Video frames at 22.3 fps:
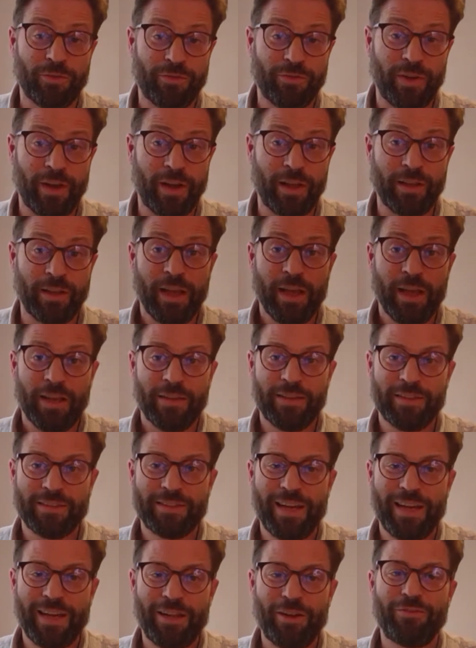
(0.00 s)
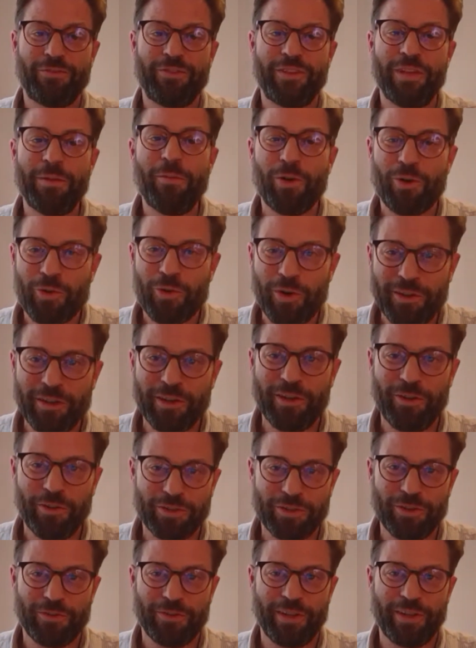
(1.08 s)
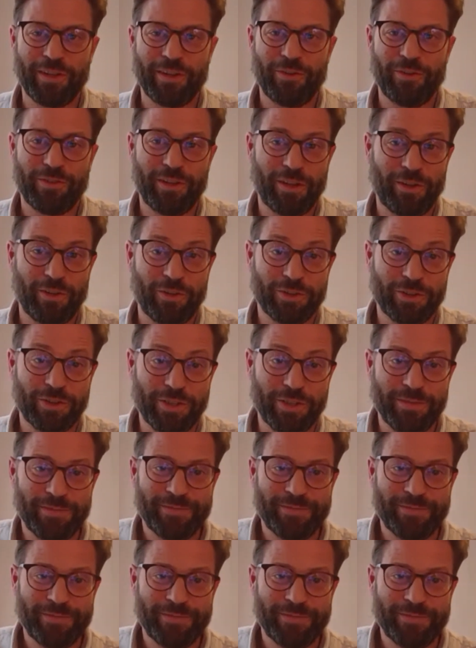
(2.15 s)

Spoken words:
find this kind of democratic use of technology.